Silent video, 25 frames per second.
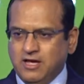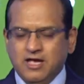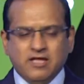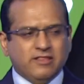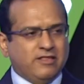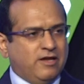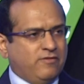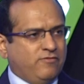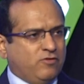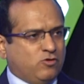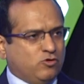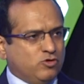
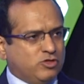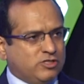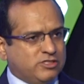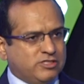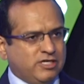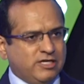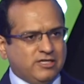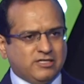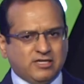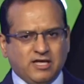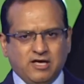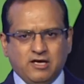That we could
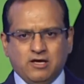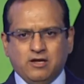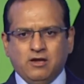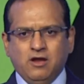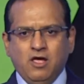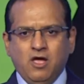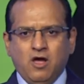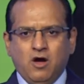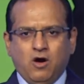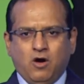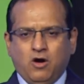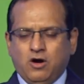sit here
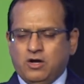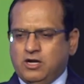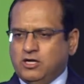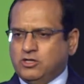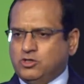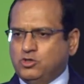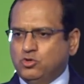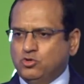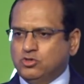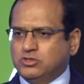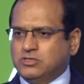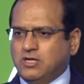on a
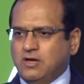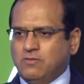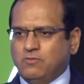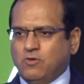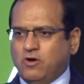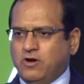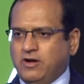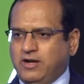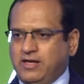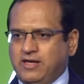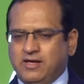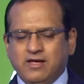Tuesday
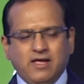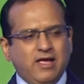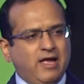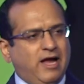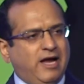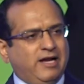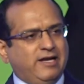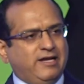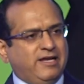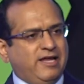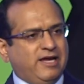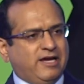morning
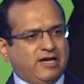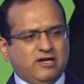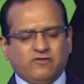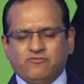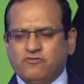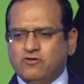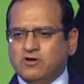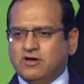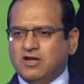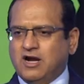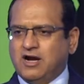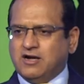and take it
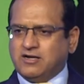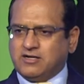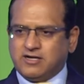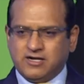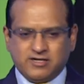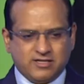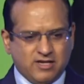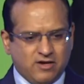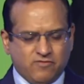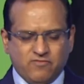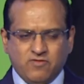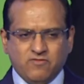for
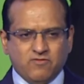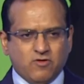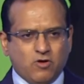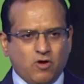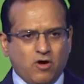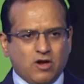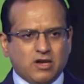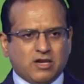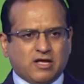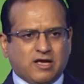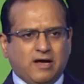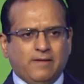granted that we will
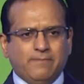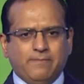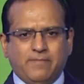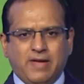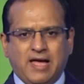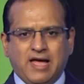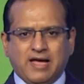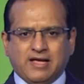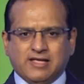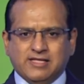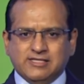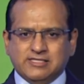all come
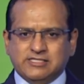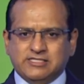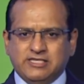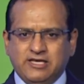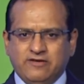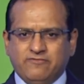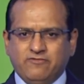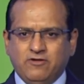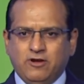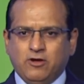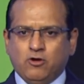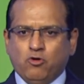back and
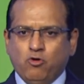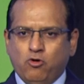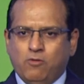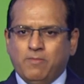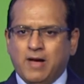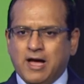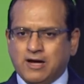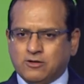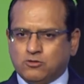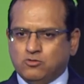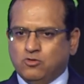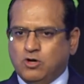safely go
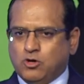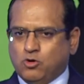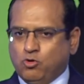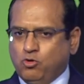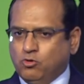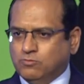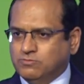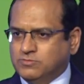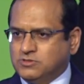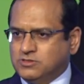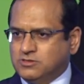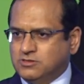back to our
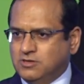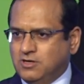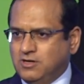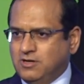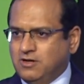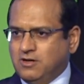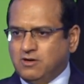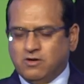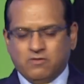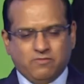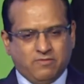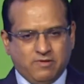homes
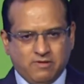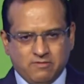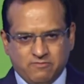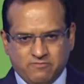uh,